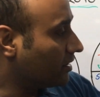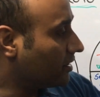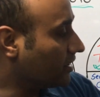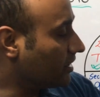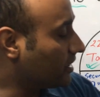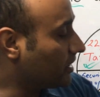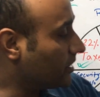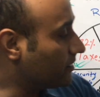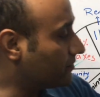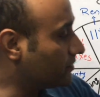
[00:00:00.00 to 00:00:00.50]

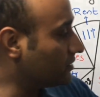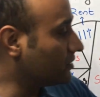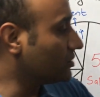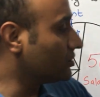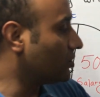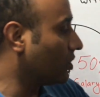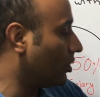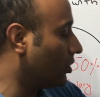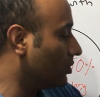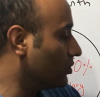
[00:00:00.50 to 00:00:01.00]

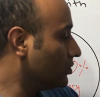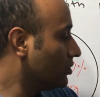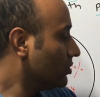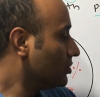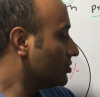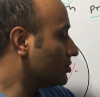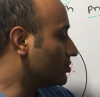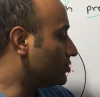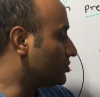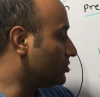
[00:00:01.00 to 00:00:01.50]
even though
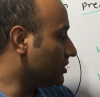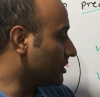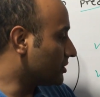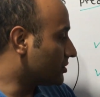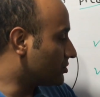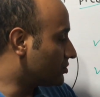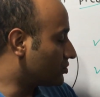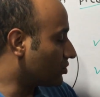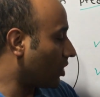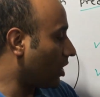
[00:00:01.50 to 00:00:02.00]

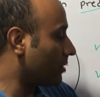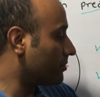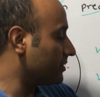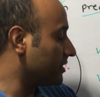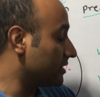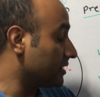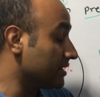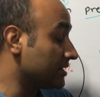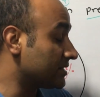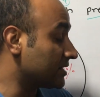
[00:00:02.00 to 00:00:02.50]

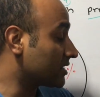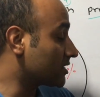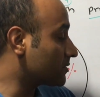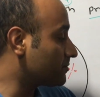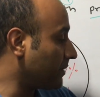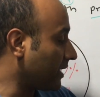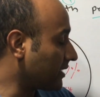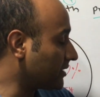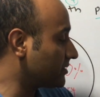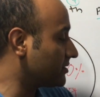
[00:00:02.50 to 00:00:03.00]
it is
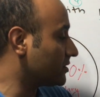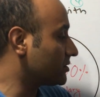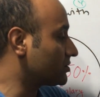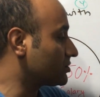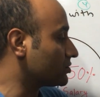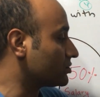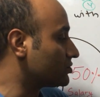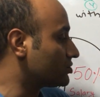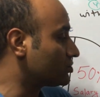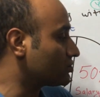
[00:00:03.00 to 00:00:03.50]

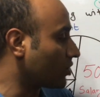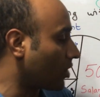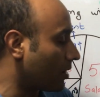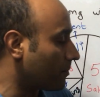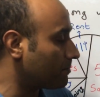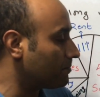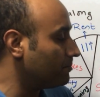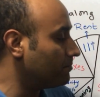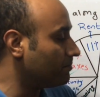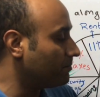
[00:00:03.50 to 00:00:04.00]
expected to
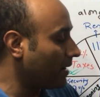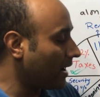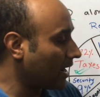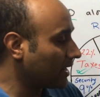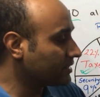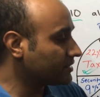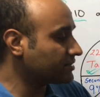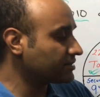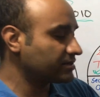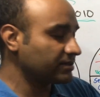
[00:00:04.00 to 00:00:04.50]
drop
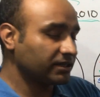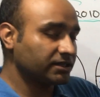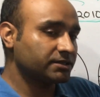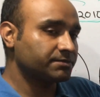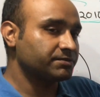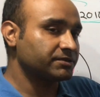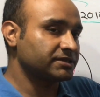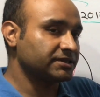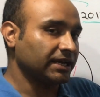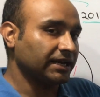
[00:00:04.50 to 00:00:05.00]
by
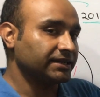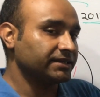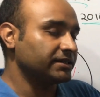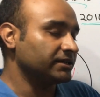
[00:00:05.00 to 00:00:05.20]
6%